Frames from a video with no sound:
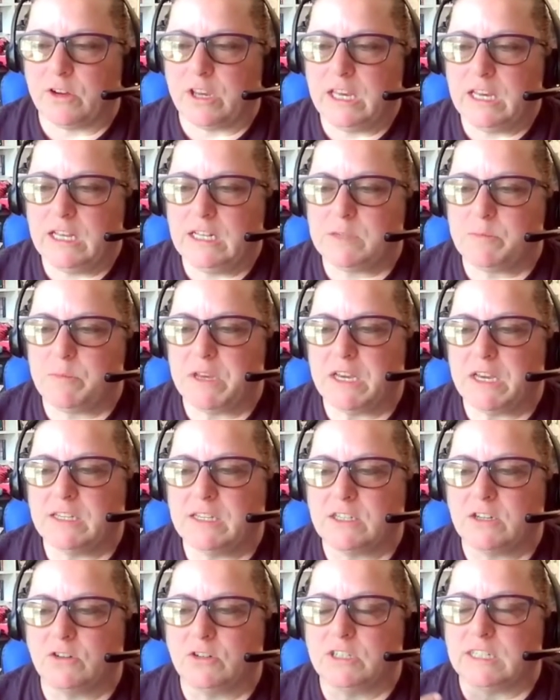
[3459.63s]
kids
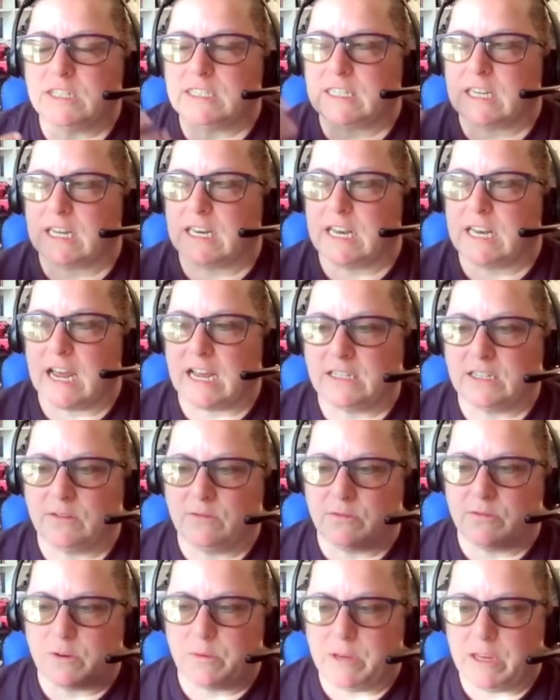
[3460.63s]
because they're
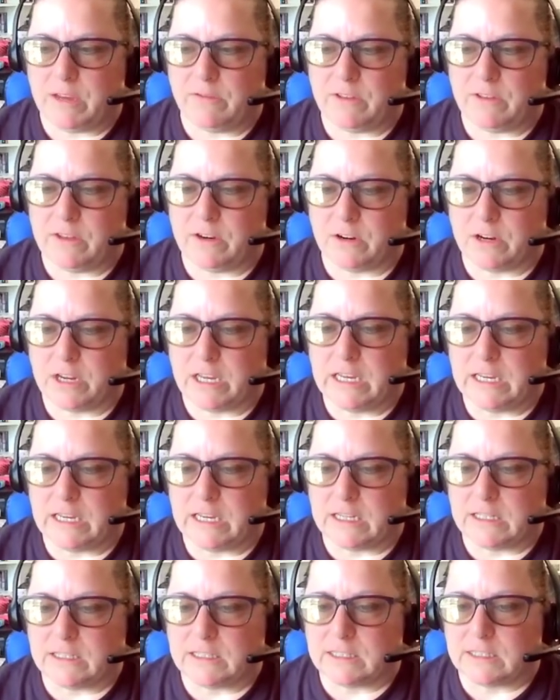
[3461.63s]
disconnected from even their
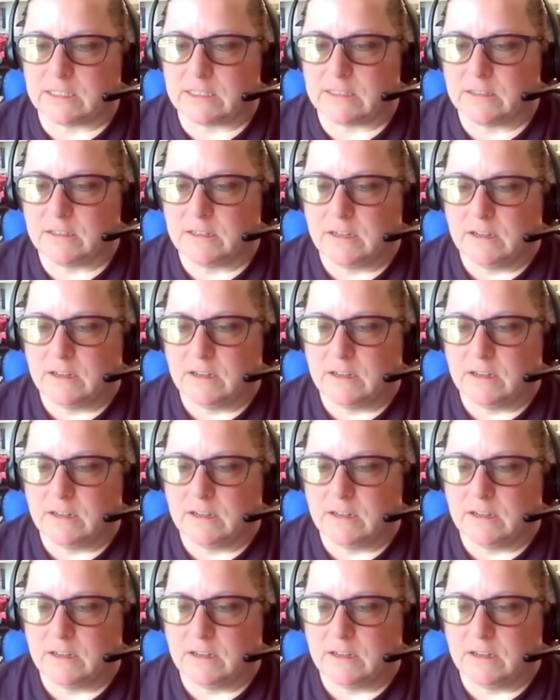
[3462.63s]
kids.